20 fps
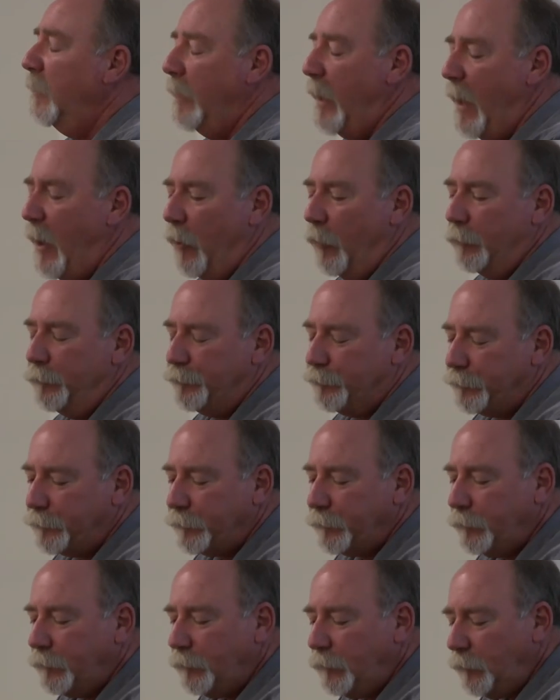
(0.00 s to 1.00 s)
Now,
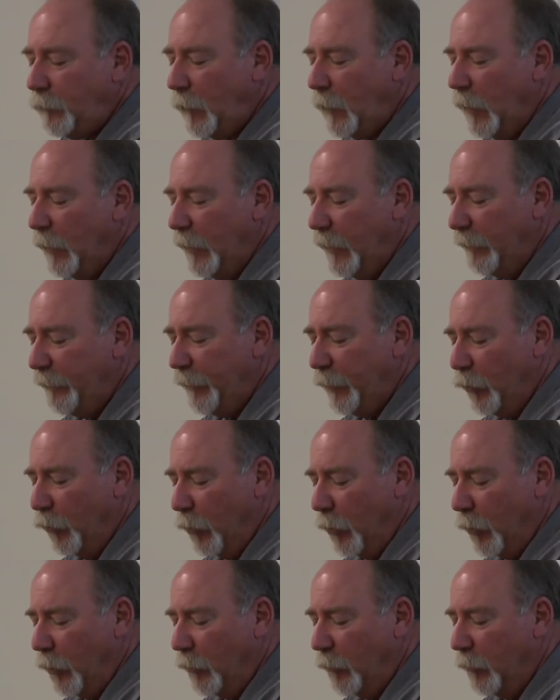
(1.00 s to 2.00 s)
if
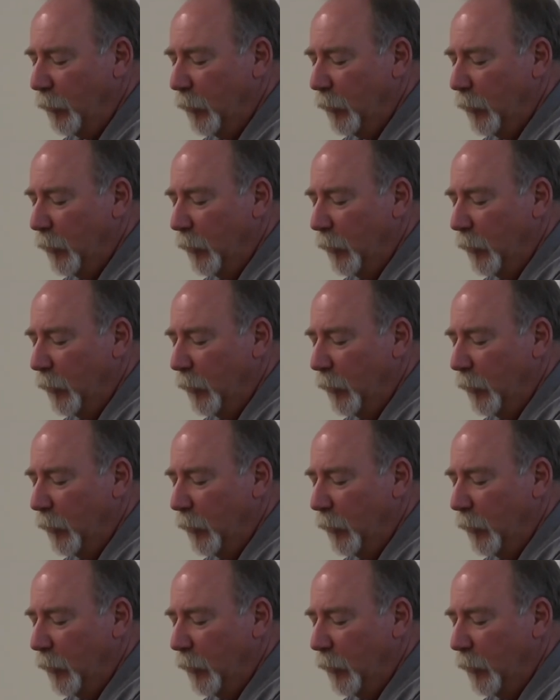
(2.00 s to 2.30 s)
you're